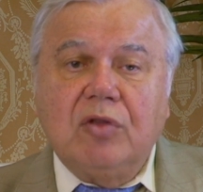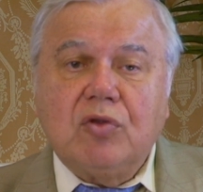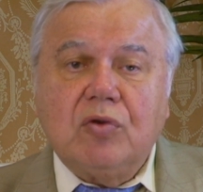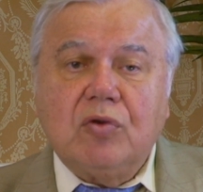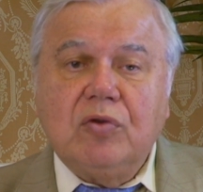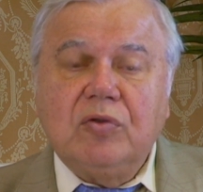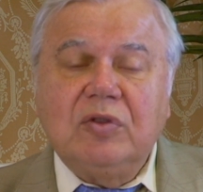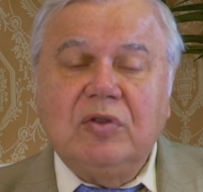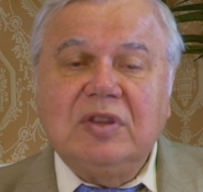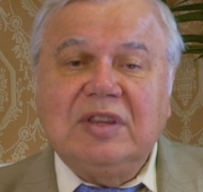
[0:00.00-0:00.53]

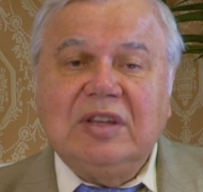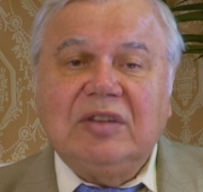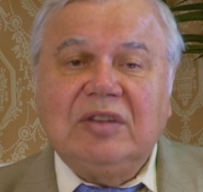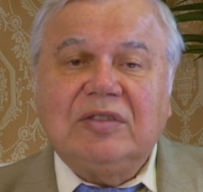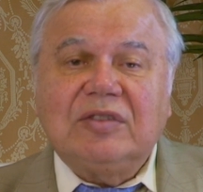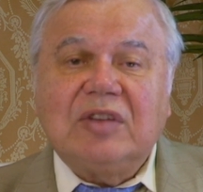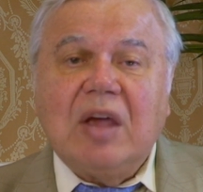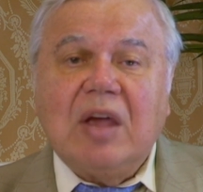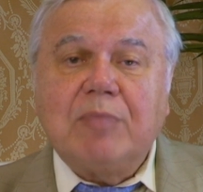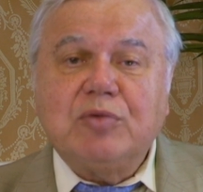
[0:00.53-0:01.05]
through
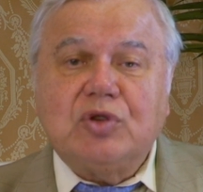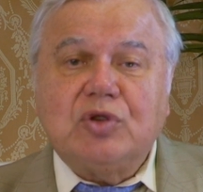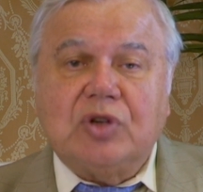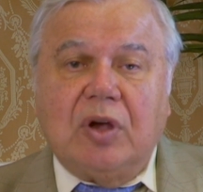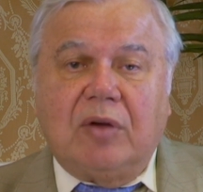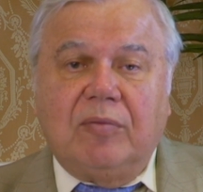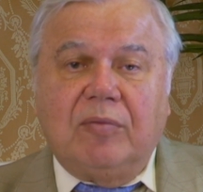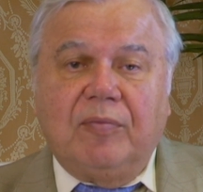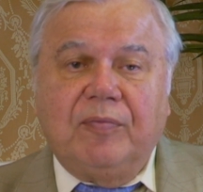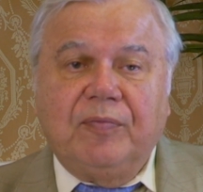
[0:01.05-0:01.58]

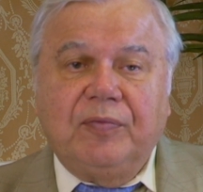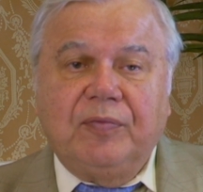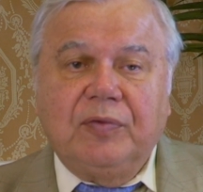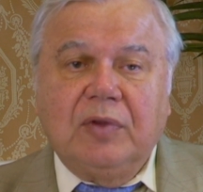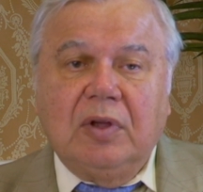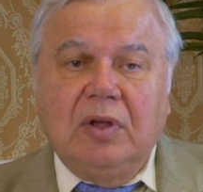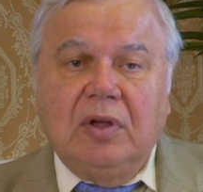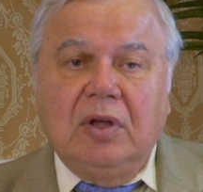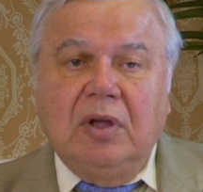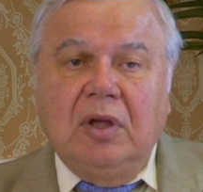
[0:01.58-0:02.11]
deception
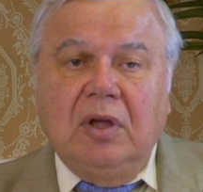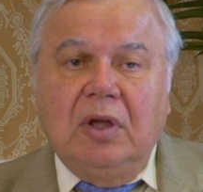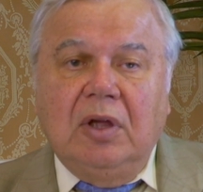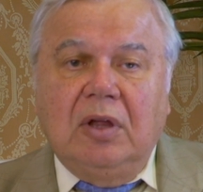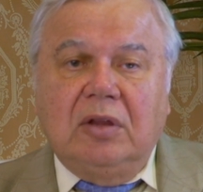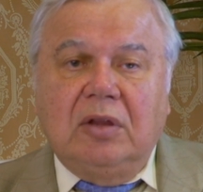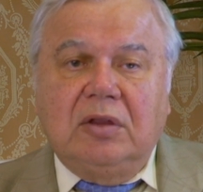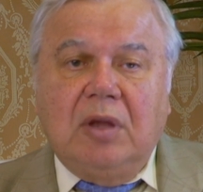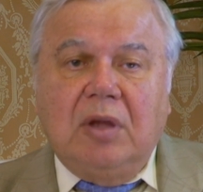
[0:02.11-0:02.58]
the